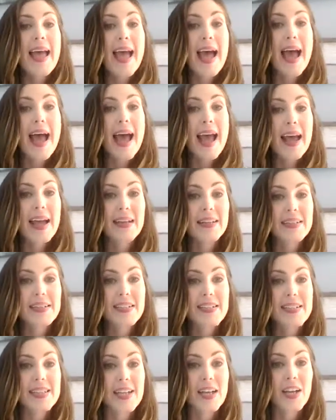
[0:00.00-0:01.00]

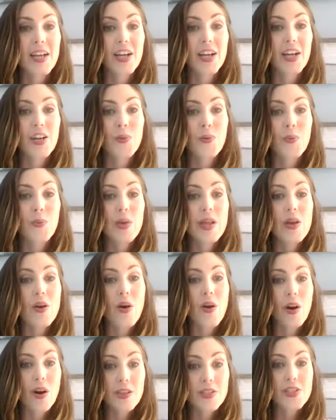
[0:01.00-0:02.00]
and we
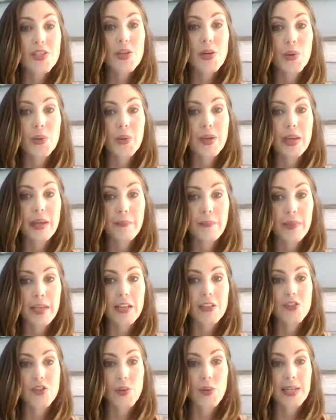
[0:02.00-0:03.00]
also can make
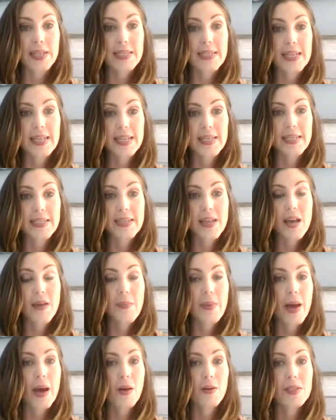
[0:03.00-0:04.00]
choices
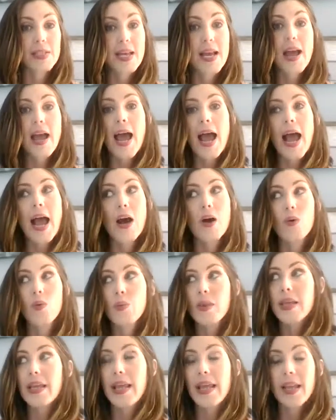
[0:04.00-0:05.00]
about how
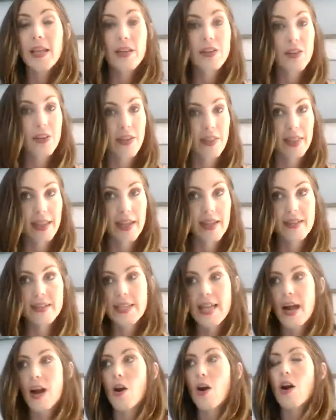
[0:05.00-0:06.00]
we handle things,
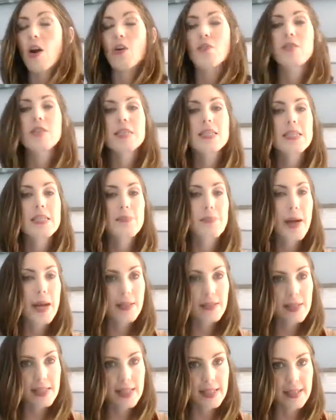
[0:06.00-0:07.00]
our
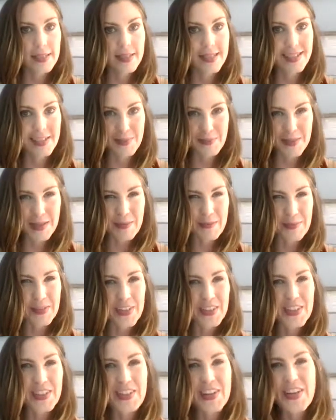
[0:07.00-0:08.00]
responses to
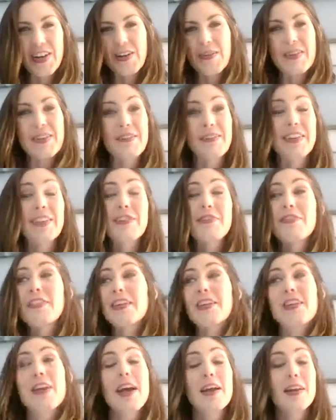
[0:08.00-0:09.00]
people, even if
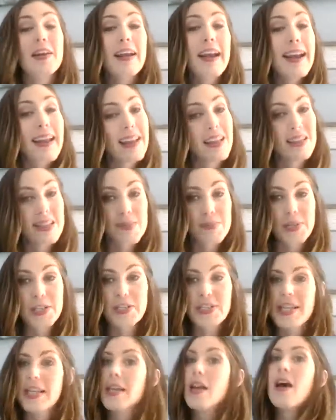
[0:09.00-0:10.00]
they're not a nice
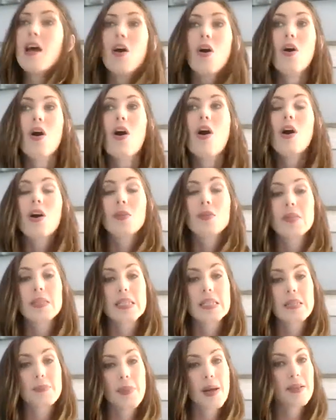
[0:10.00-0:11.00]
person, our
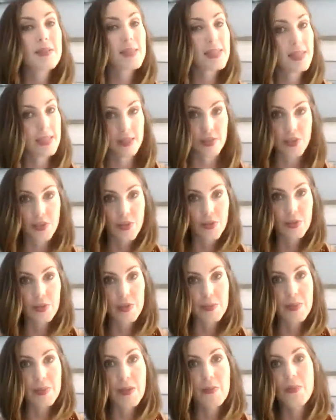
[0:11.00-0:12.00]
responses to those
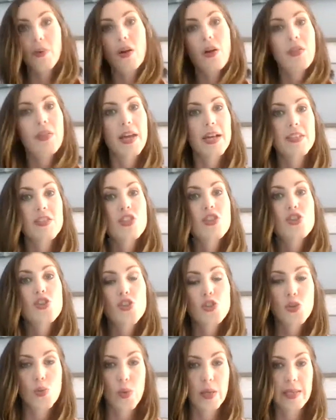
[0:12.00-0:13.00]
people. That's a
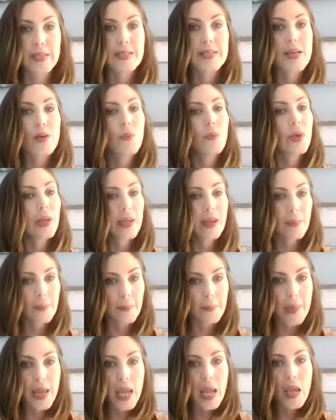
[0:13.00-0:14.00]
choice that we can
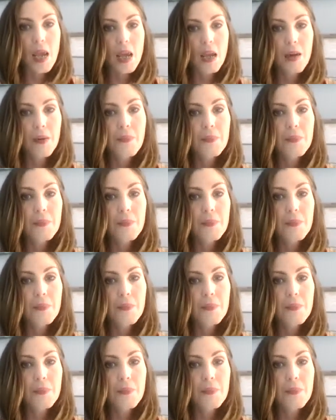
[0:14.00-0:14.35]
make.